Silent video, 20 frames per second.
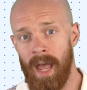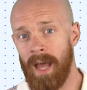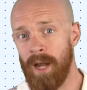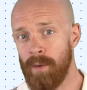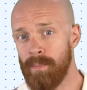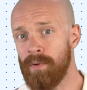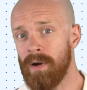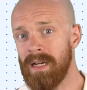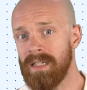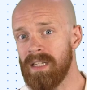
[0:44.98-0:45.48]

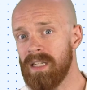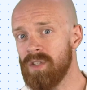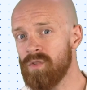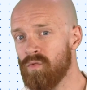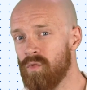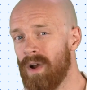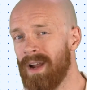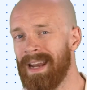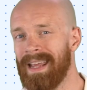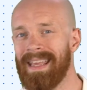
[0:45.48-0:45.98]
Enterprises
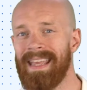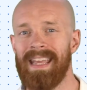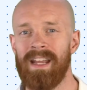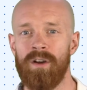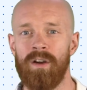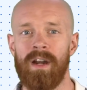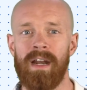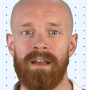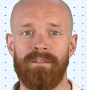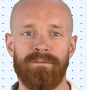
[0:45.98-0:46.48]
running
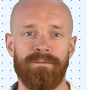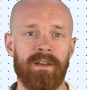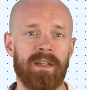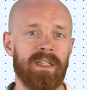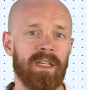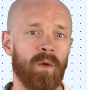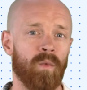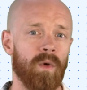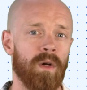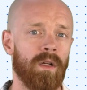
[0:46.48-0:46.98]

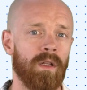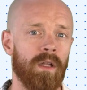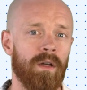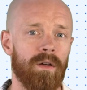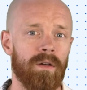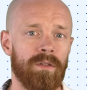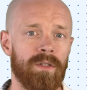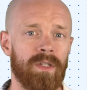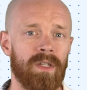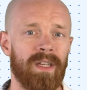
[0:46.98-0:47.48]
internet-facing
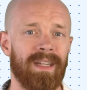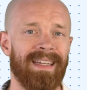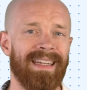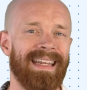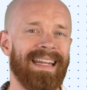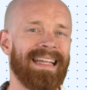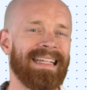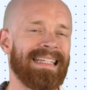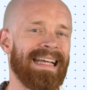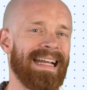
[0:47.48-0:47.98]
workloads
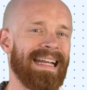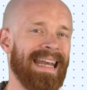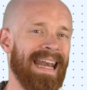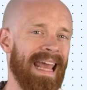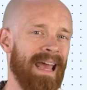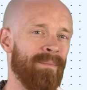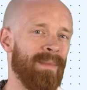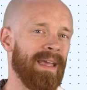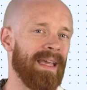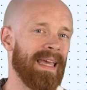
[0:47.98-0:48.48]
need a
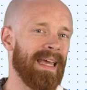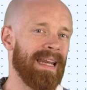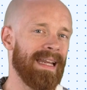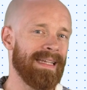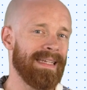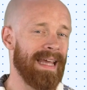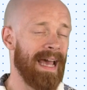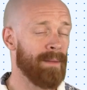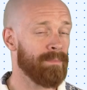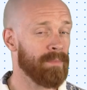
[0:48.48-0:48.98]
dynamic and
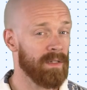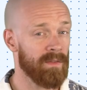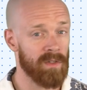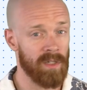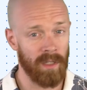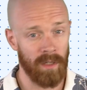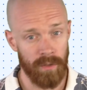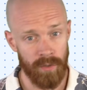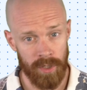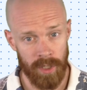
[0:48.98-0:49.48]
adaptive
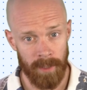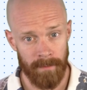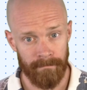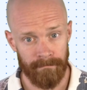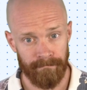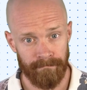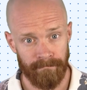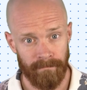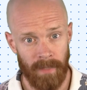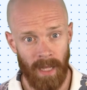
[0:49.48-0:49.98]
solution,
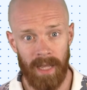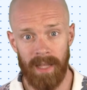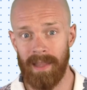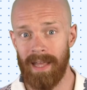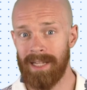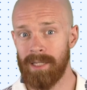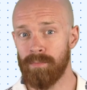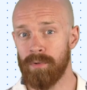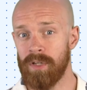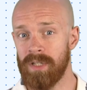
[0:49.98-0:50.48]
and
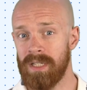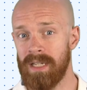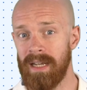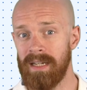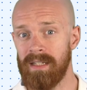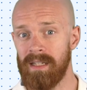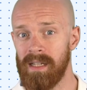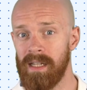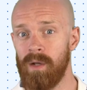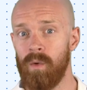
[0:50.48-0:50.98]
that's
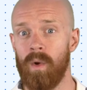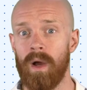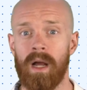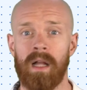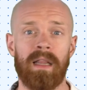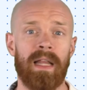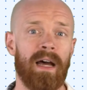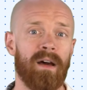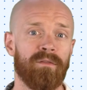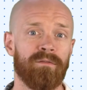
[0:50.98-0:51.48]
precisely what
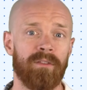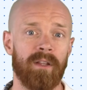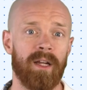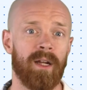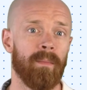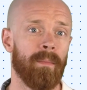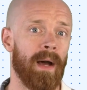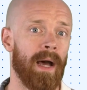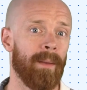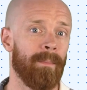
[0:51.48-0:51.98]

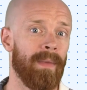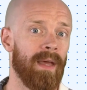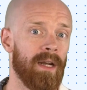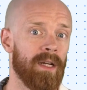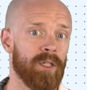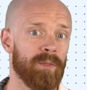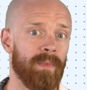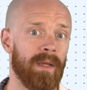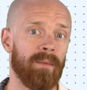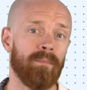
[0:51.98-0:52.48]
Cloudflare Bot
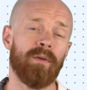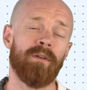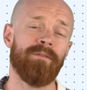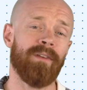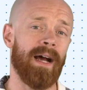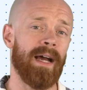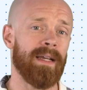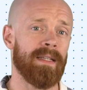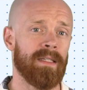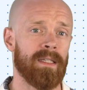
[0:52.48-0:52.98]
Management
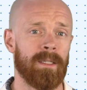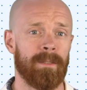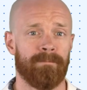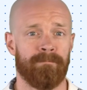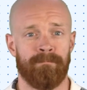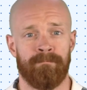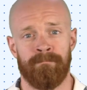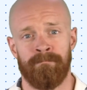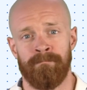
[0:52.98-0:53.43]
provides.